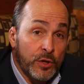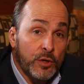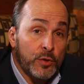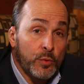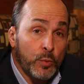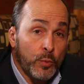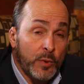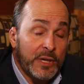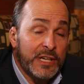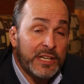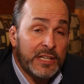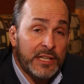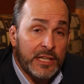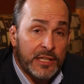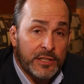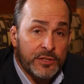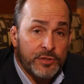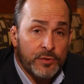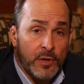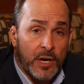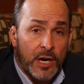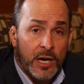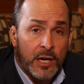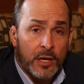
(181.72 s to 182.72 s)
could win at
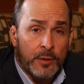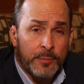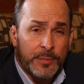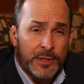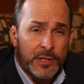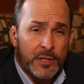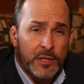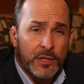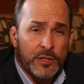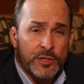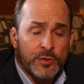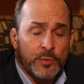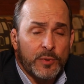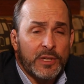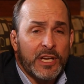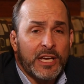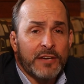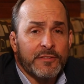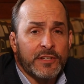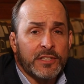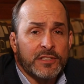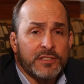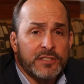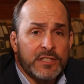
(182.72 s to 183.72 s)
trial because we
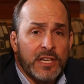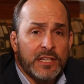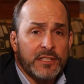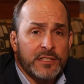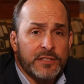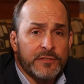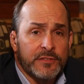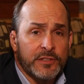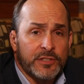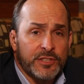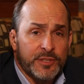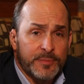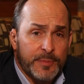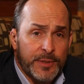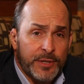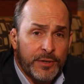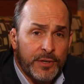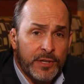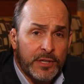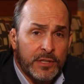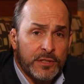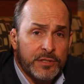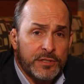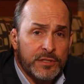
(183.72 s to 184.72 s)
have extensive
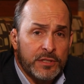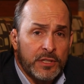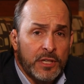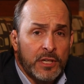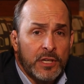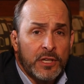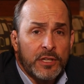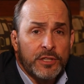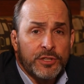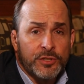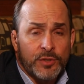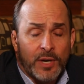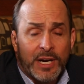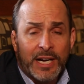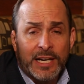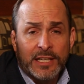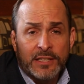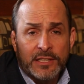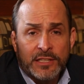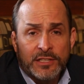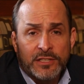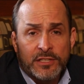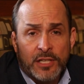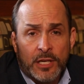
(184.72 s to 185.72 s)
experience
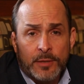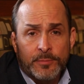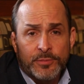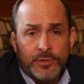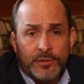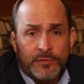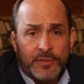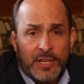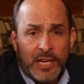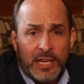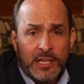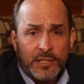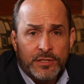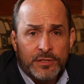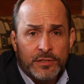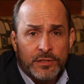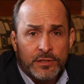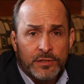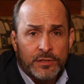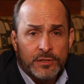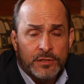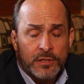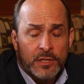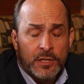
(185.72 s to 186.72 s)
trying these types of
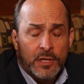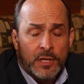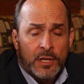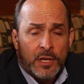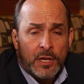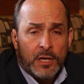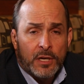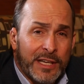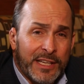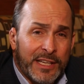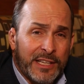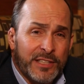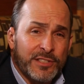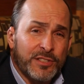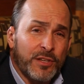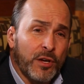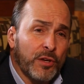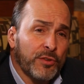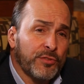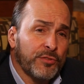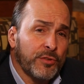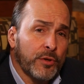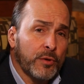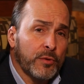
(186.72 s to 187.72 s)
cases. And it's
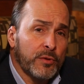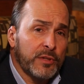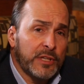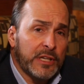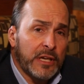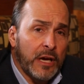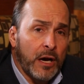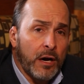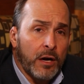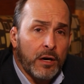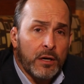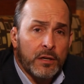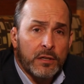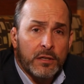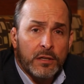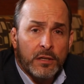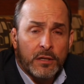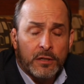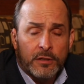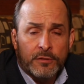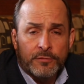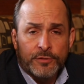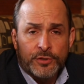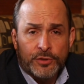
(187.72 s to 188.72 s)
also the art
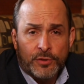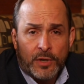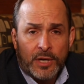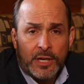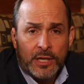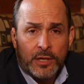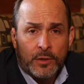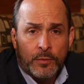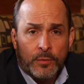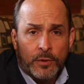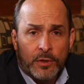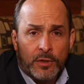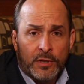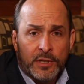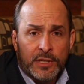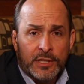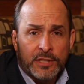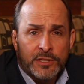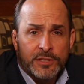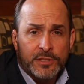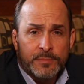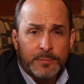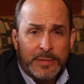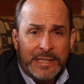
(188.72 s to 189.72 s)
of trial work.
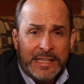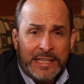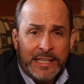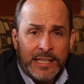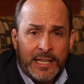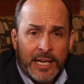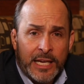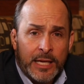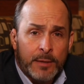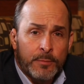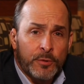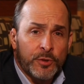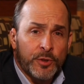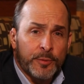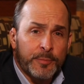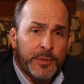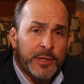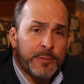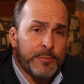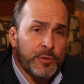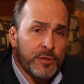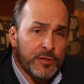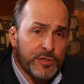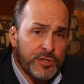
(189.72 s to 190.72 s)
It's being able to be
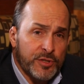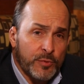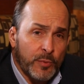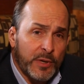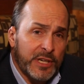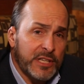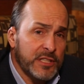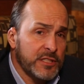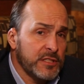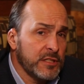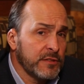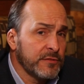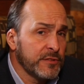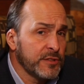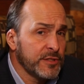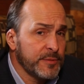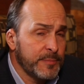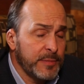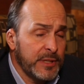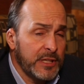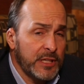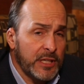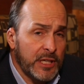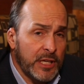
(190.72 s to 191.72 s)
persuasive. It's
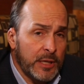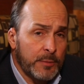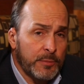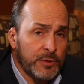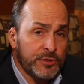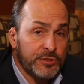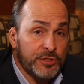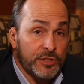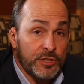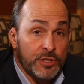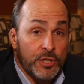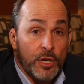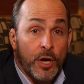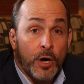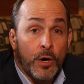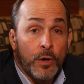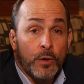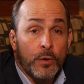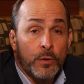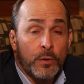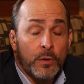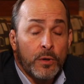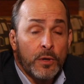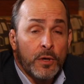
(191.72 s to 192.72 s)
being able to
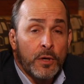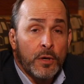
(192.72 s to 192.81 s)
know